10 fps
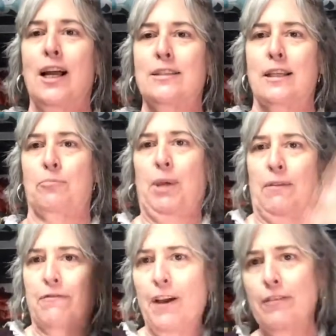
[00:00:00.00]
I said,
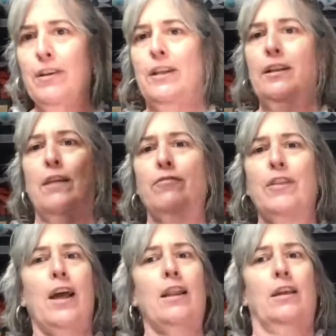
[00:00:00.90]
paid five ninety nine for
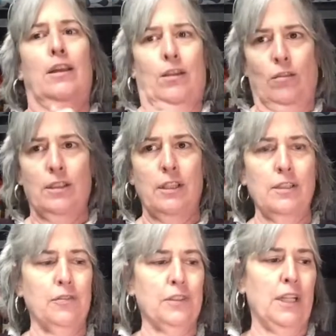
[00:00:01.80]
that. It only
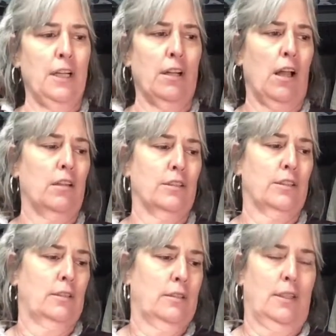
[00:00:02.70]
sells for ten dollars.